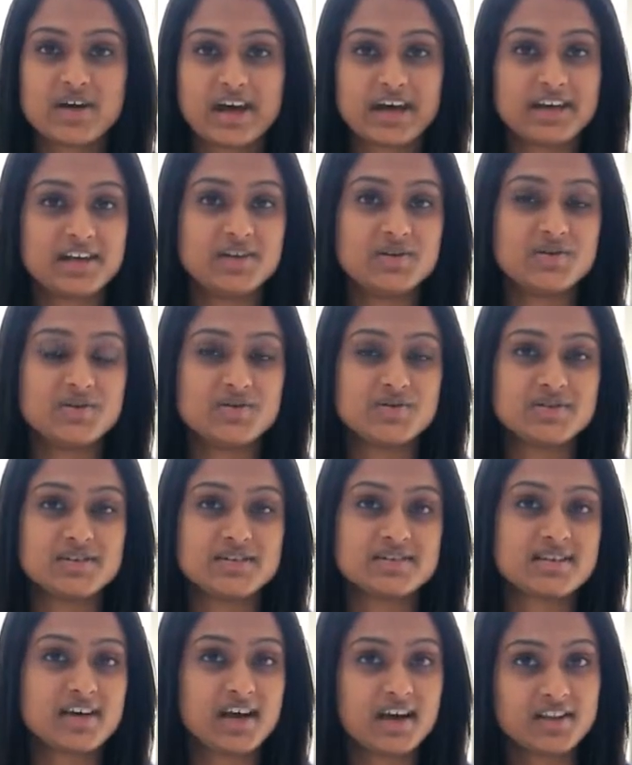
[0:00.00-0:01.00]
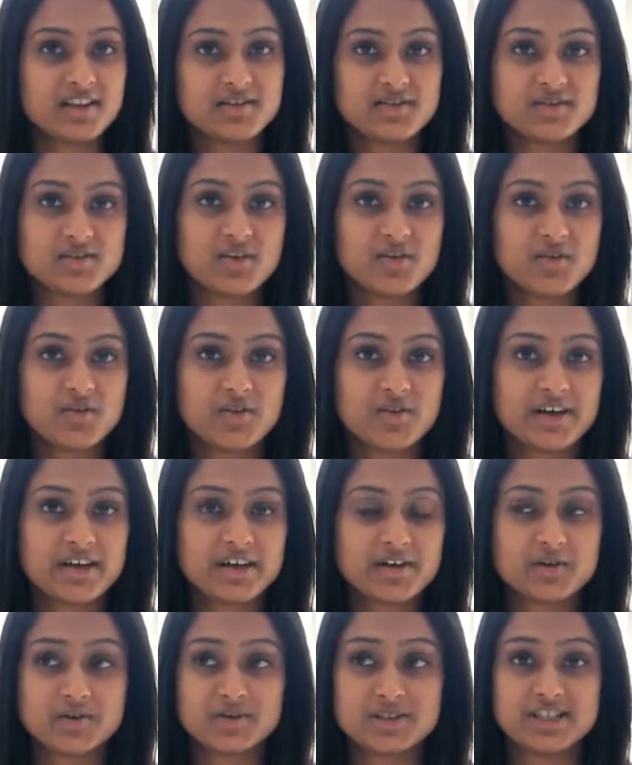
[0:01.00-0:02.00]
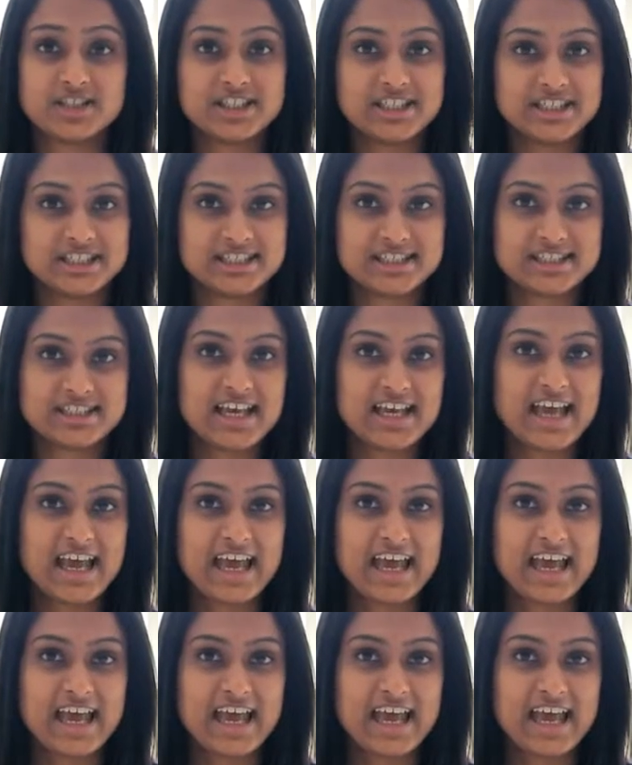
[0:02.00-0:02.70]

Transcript: how to use this other software called GIS,